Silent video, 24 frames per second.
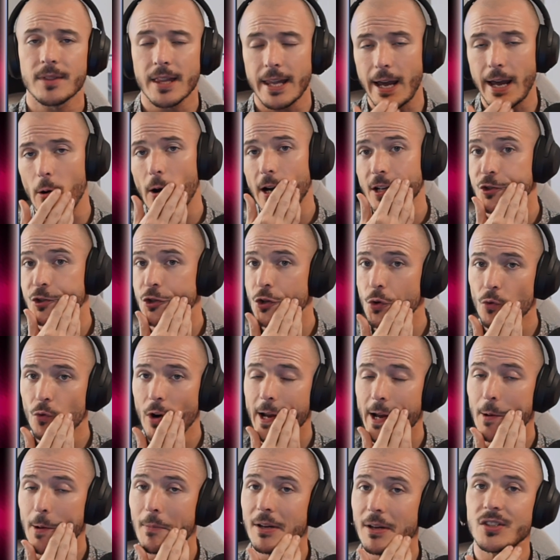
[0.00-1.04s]
Now, I do
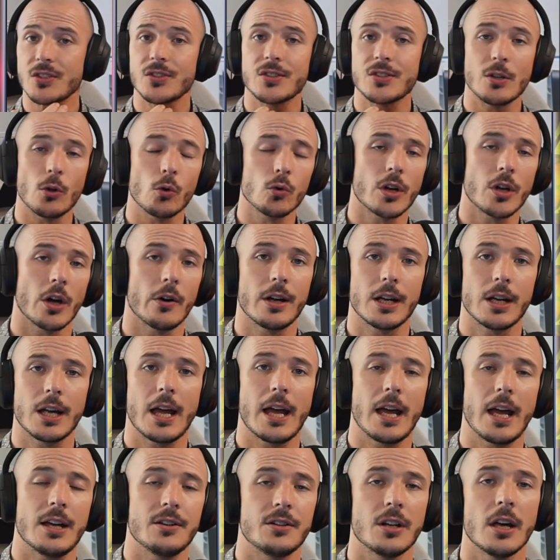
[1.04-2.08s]
recommend still going
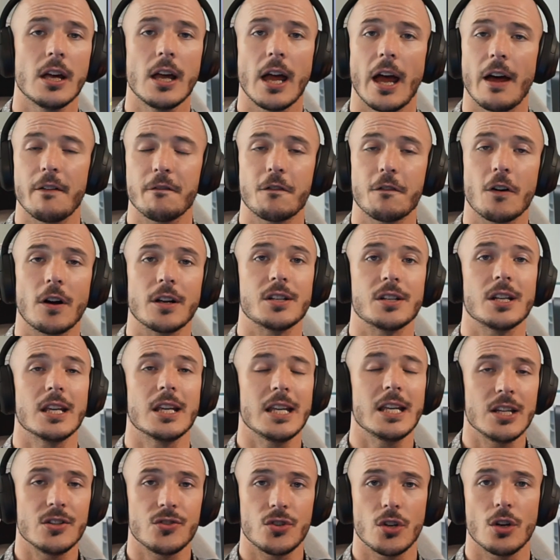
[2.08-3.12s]
ahead and finding
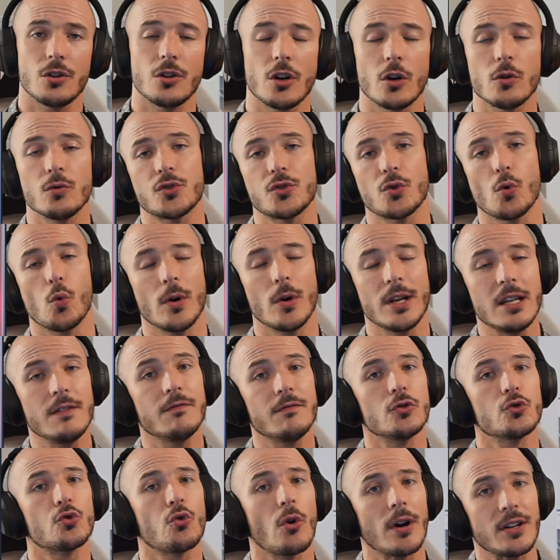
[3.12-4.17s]
easier nodes, or
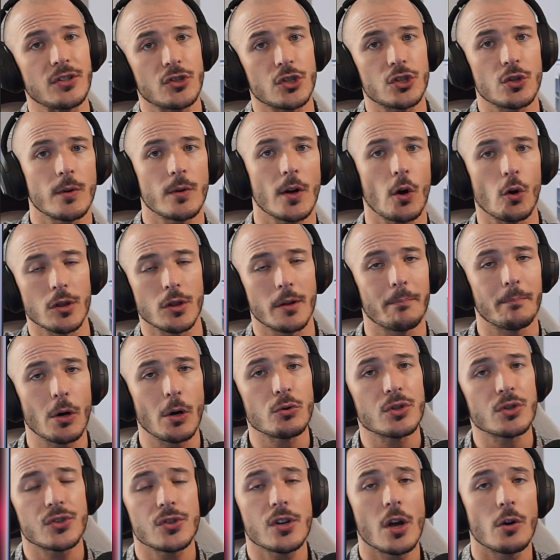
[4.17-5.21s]
even trying to do it on the
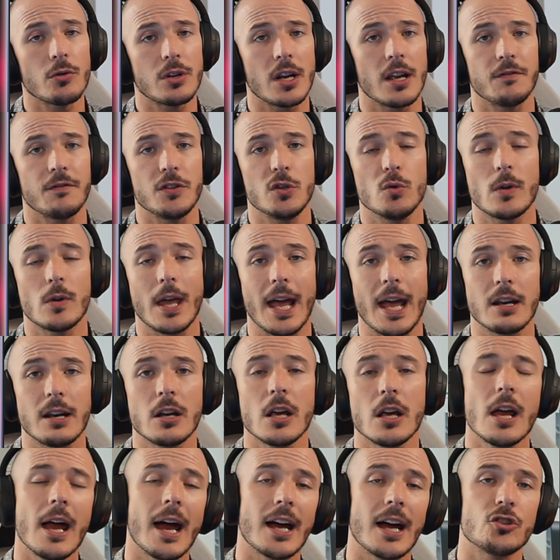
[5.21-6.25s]
bonus node if you
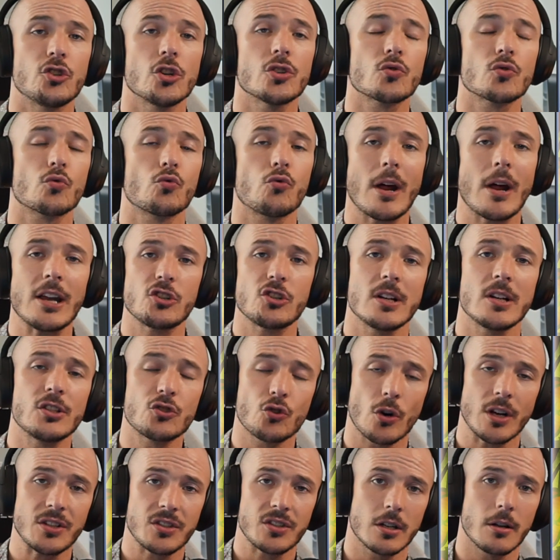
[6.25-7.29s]
can, and just gradually
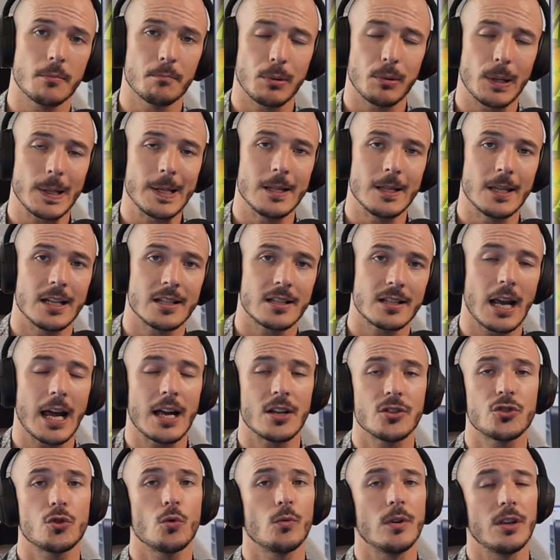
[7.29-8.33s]
try to complete this
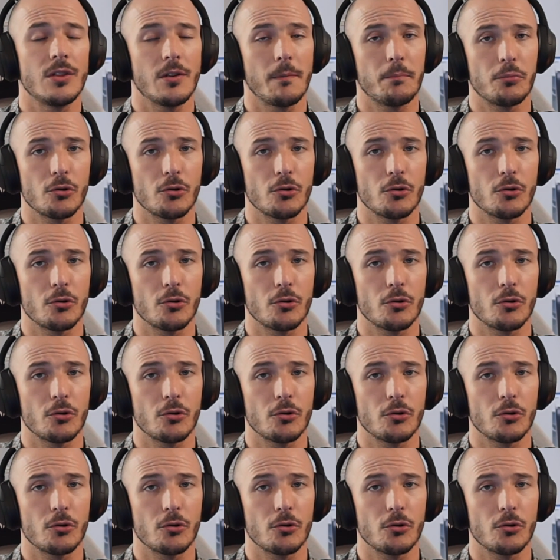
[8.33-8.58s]
as you're either